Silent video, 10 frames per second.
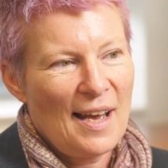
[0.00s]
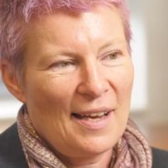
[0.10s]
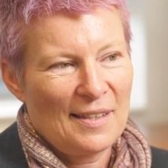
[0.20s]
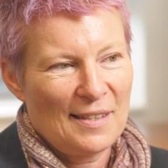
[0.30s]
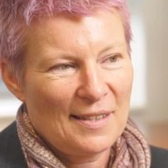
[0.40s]

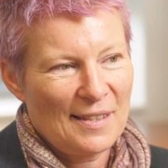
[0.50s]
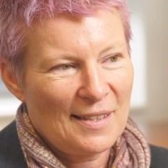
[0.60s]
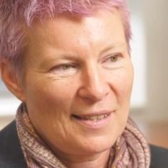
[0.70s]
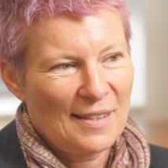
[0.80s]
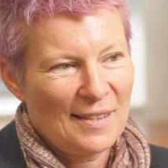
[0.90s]
Yes.
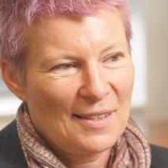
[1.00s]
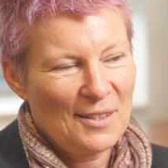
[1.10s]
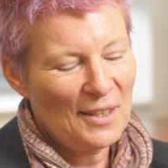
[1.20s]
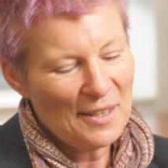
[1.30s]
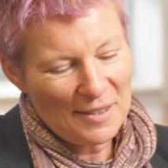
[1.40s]

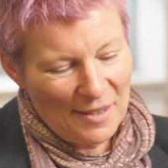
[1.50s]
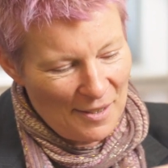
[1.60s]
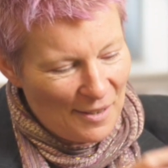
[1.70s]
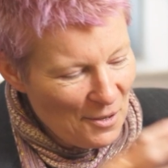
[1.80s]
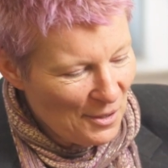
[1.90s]
So you get this like
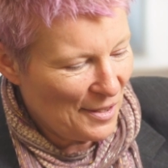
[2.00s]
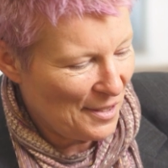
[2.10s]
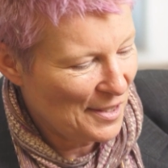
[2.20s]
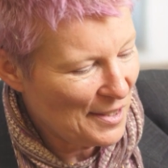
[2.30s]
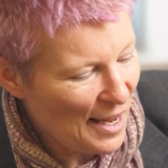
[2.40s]

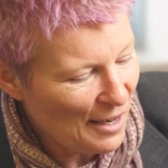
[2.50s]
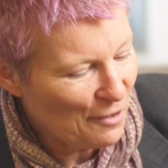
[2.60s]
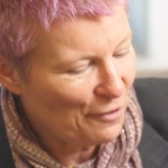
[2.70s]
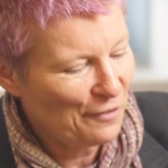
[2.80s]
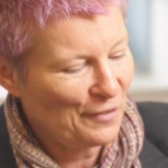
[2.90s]
localized cell
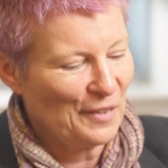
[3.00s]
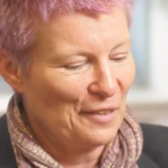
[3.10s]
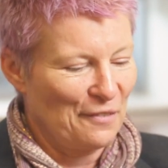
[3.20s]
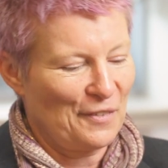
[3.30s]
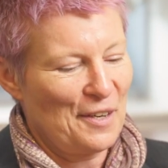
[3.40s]

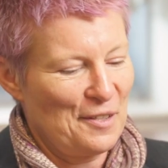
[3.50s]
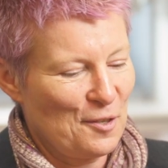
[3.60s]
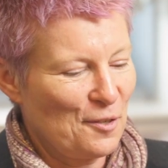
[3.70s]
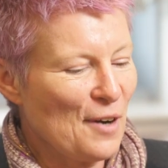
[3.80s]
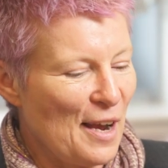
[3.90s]
of either
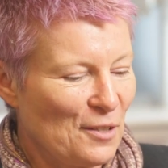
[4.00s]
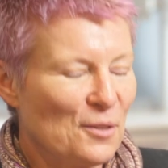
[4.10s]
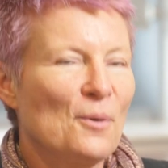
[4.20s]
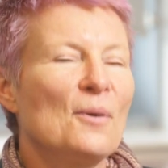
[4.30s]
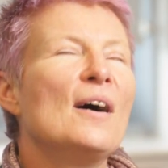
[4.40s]
stress
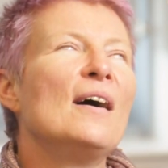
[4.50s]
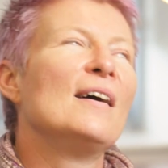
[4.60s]
or